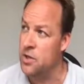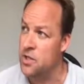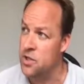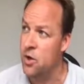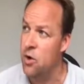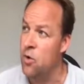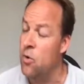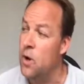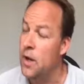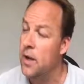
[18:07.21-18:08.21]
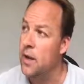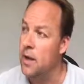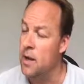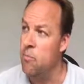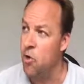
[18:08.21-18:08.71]
so
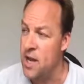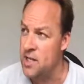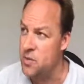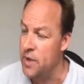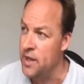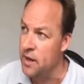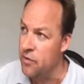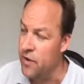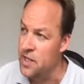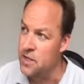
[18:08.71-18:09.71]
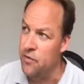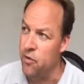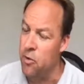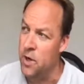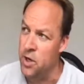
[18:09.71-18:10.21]
impressed with the innovation
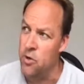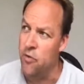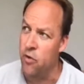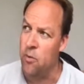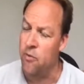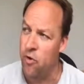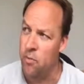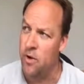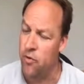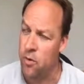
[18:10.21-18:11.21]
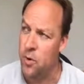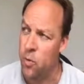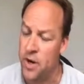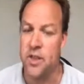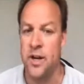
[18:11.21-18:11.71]
from you from the
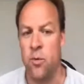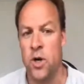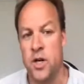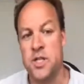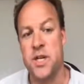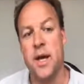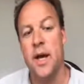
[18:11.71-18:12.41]
what three words,